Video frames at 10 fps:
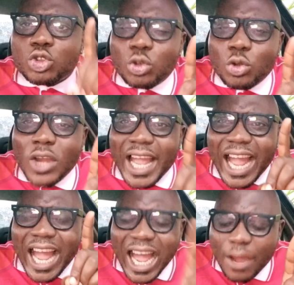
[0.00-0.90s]
to
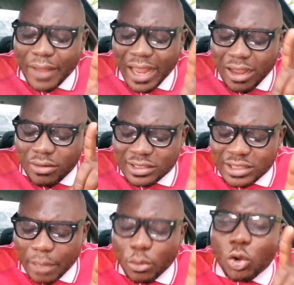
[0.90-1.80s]
have a
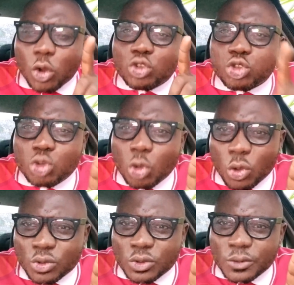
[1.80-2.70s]
reasonable
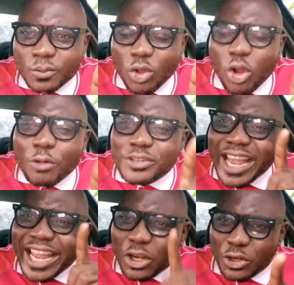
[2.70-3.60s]
control of
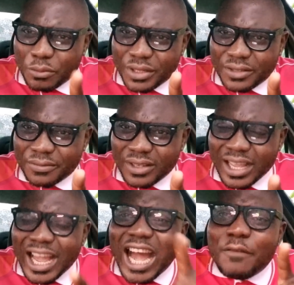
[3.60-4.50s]
their economy,
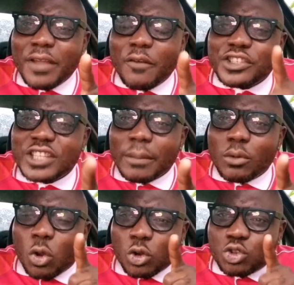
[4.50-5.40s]
have a
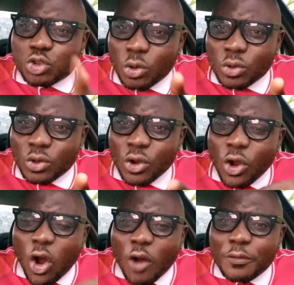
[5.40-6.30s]
reasonable control
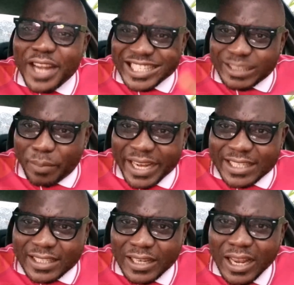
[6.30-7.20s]
of their
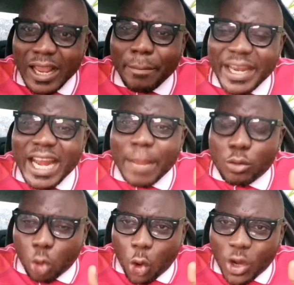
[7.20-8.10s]
space, being
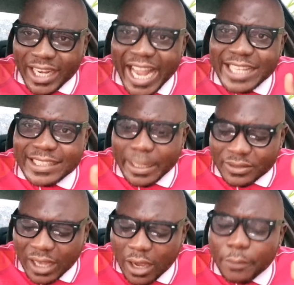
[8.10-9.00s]
able to organize
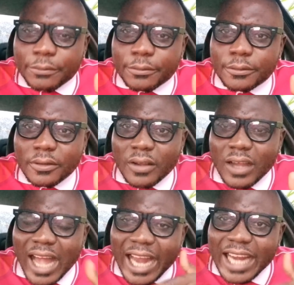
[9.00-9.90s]
themselves,
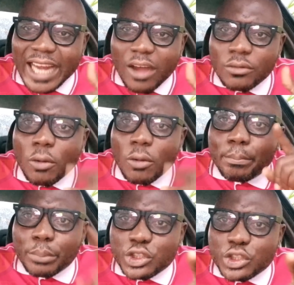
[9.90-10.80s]
and now
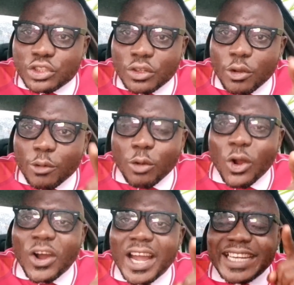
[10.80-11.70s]
push
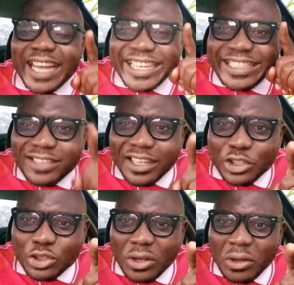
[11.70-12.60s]
for the
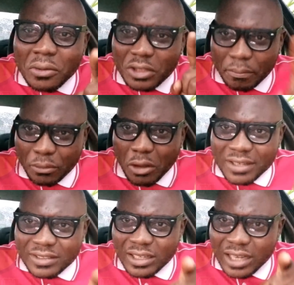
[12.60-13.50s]
international
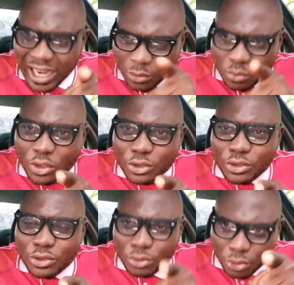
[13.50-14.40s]
diplomacy. As we
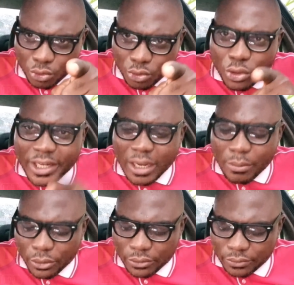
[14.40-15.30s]
continue, you go
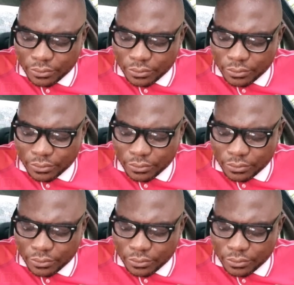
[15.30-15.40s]
hear more.